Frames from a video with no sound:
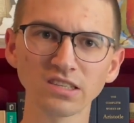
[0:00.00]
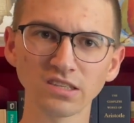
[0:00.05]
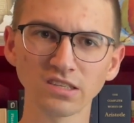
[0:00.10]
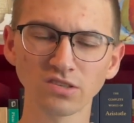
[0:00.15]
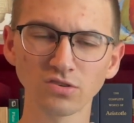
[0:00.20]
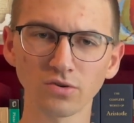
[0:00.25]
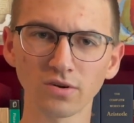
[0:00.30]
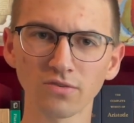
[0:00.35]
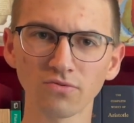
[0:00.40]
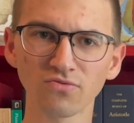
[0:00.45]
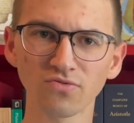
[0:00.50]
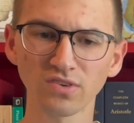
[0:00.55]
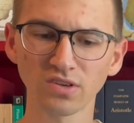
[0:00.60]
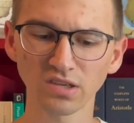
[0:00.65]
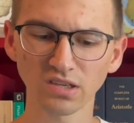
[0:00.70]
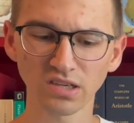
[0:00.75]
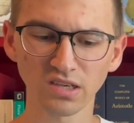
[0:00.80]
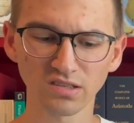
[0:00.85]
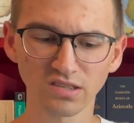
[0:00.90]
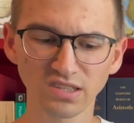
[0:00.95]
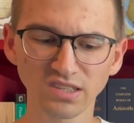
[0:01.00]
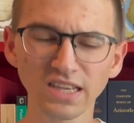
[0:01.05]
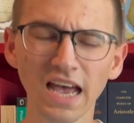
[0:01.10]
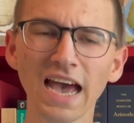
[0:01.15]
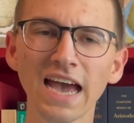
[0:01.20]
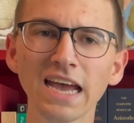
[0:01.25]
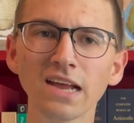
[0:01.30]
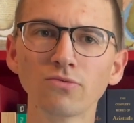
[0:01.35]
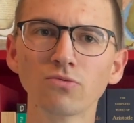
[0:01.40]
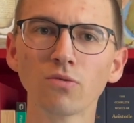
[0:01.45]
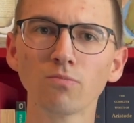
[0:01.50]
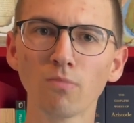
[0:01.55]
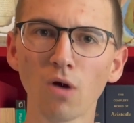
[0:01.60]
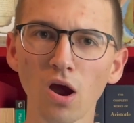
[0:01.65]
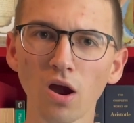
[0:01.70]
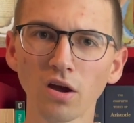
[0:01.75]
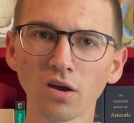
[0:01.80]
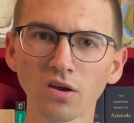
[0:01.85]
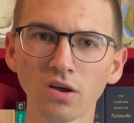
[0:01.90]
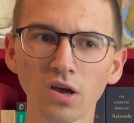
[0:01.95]
sort of side
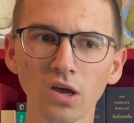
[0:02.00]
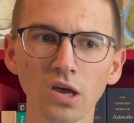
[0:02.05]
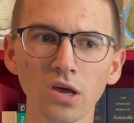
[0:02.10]
remark,